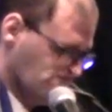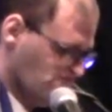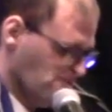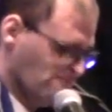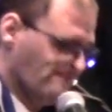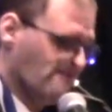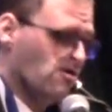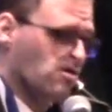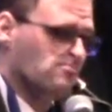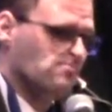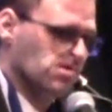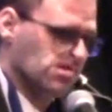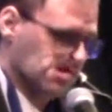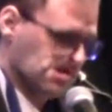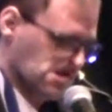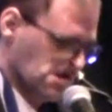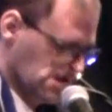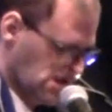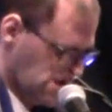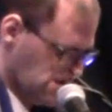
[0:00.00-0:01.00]

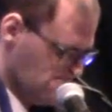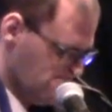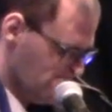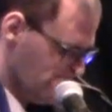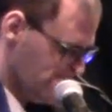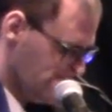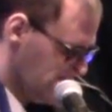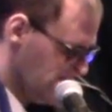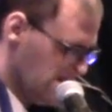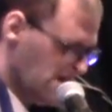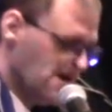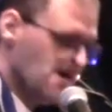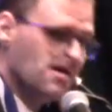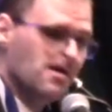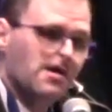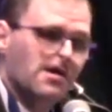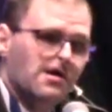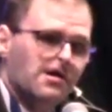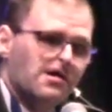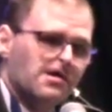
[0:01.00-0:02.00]
performances.
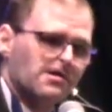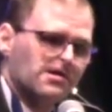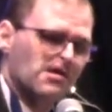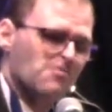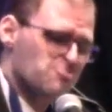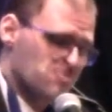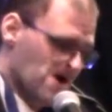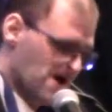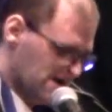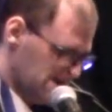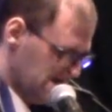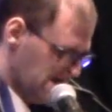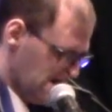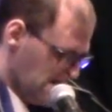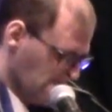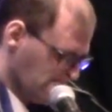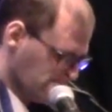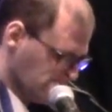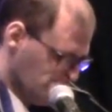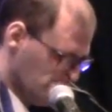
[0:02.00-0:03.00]
Kitwana
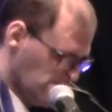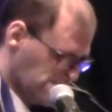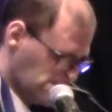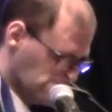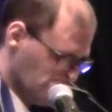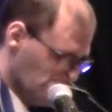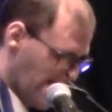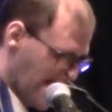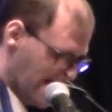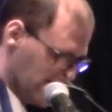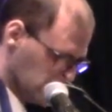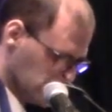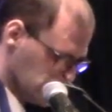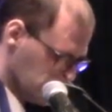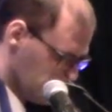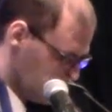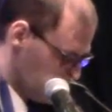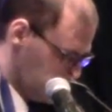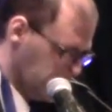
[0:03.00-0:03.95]
helped me smile,